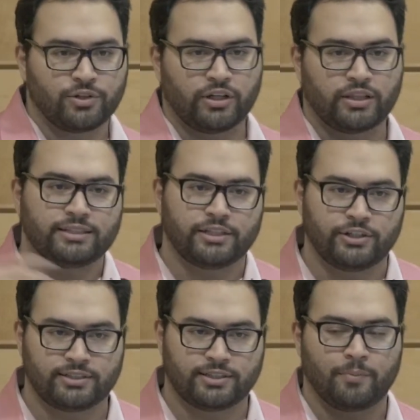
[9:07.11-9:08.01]
or at least there
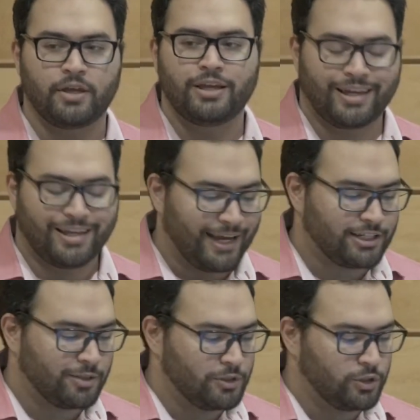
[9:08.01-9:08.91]
is some
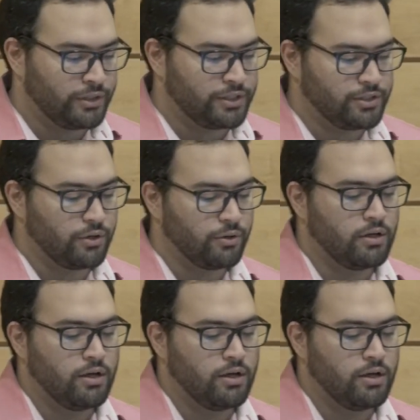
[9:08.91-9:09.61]
connection between the two.